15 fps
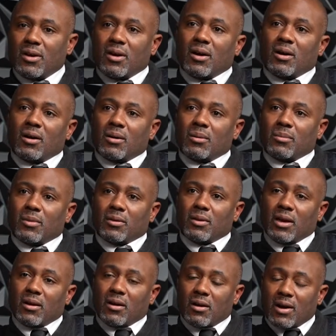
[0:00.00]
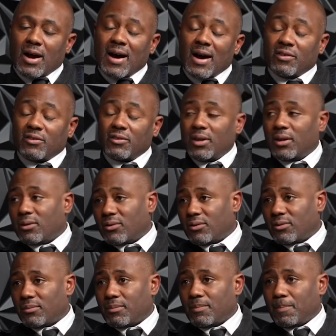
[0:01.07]
they are our eyes and ears.
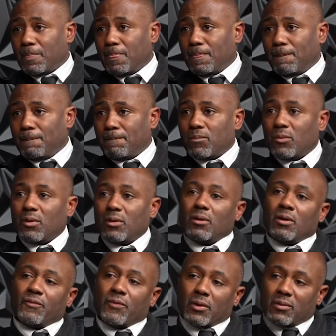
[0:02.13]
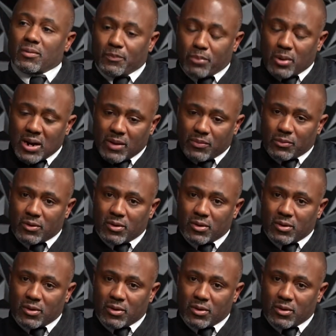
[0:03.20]
If a problem